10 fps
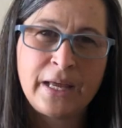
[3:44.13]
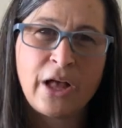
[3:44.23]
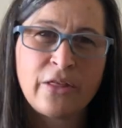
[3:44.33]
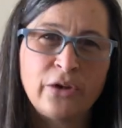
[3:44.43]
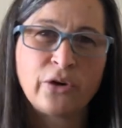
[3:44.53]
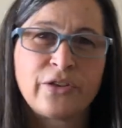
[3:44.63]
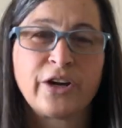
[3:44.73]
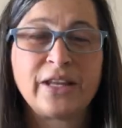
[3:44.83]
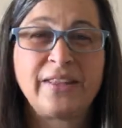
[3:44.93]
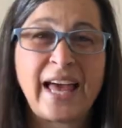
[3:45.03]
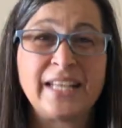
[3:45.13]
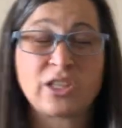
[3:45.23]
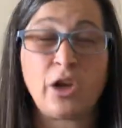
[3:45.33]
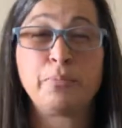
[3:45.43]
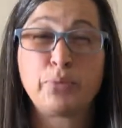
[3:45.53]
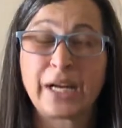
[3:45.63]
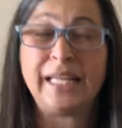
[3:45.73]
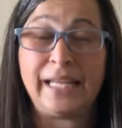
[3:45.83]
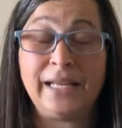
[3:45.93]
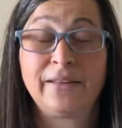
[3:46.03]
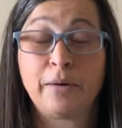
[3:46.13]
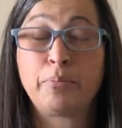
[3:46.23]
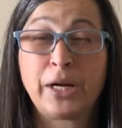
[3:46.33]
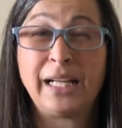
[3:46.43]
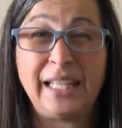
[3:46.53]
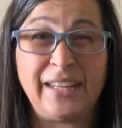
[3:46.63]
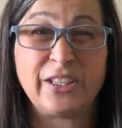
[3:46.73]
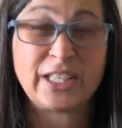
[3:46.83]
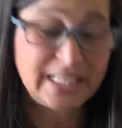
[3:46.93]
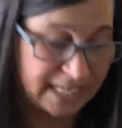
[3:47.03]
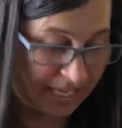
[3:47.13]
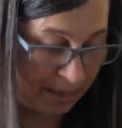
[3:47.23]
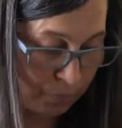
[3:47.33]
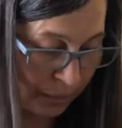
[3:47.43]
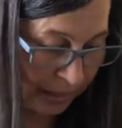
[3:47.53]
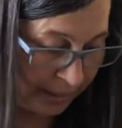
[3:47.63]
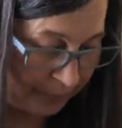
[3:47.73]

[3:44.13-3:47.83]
That is called prickly. They're prickly. They're sticky and prickly.